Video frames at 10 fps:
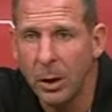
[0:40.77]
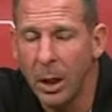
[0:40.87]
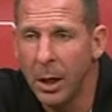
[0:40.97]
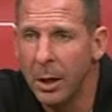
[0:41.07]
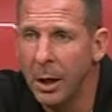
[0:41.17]

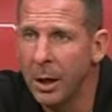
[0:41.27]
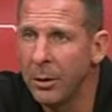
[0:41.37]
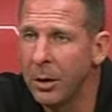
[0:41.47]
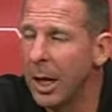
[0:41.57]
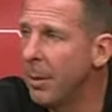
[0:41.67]
and uh,
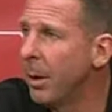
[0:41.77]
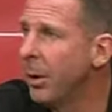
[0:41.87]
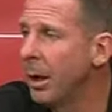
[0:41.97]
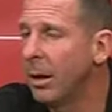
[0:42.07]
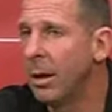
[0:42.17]
it's a game I
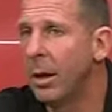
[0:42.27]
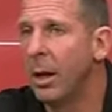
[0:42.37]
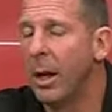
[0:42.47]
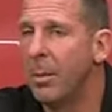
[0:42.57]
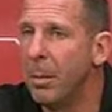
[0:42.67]
think you
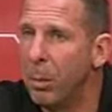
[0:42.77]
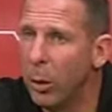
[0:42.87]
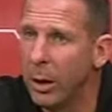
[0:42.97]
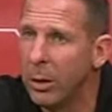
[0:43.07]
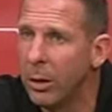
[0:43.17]
know they've been
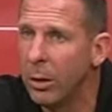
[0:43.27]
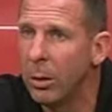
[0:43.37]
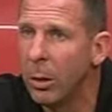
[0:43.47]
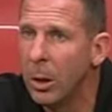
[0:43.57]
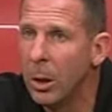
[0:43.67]
pointing
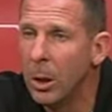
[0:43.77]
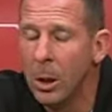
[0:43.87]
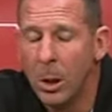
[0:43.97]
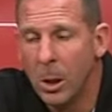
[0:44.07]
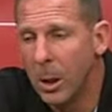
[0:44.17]
to,
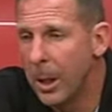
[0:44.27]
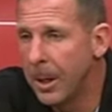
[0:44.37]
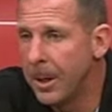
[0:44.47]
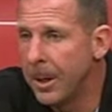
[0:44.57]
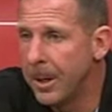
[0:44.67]

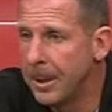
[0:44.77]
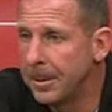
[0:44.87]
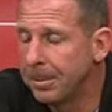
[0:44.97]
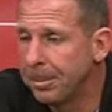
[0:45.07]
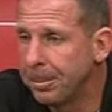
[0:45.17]
and
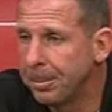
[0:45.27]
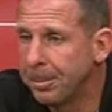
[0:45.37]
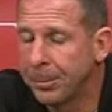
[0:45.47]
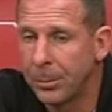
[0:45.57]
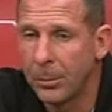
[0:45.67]
uh,
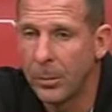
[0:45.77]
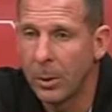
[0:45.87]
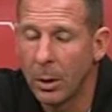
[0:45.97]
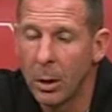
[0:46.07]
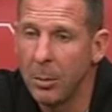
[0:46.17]

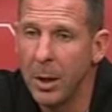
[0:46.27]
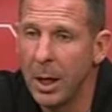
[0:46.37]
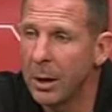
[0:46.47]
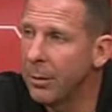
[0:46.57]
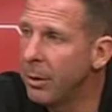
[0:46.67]
it'll be a
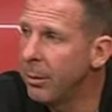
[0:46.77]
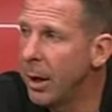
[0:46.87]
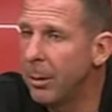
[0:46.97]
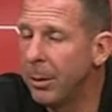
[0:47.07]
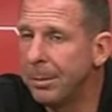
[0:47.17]
heck of an
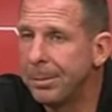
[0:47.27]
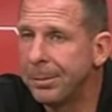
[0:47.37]
environment.